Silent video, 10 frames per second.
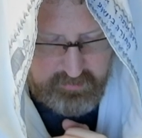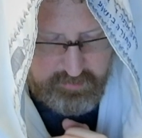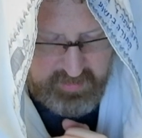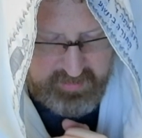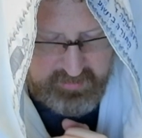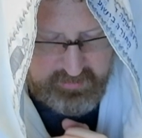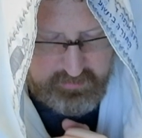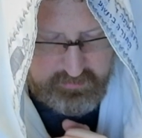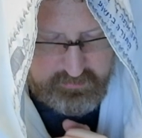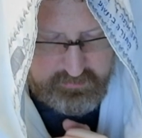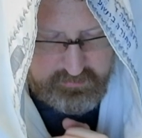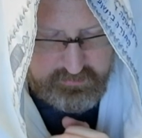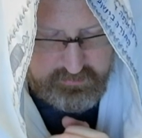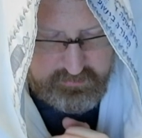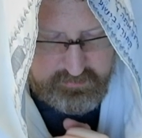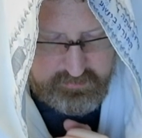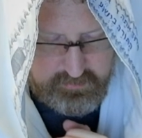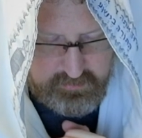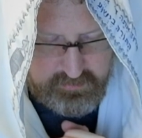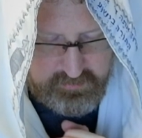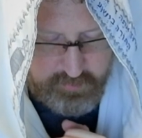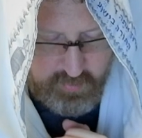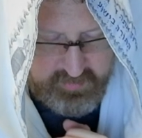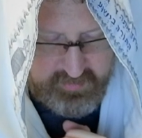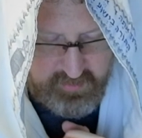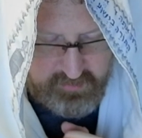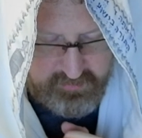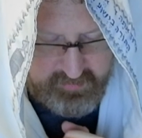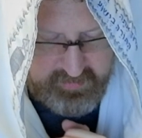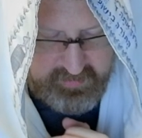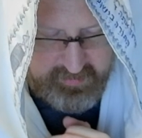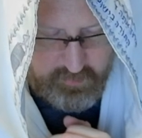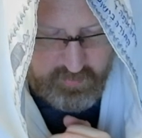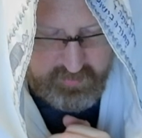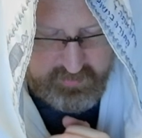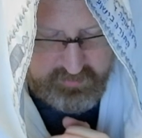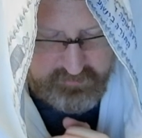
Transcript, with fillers: by supporting those that cannot work,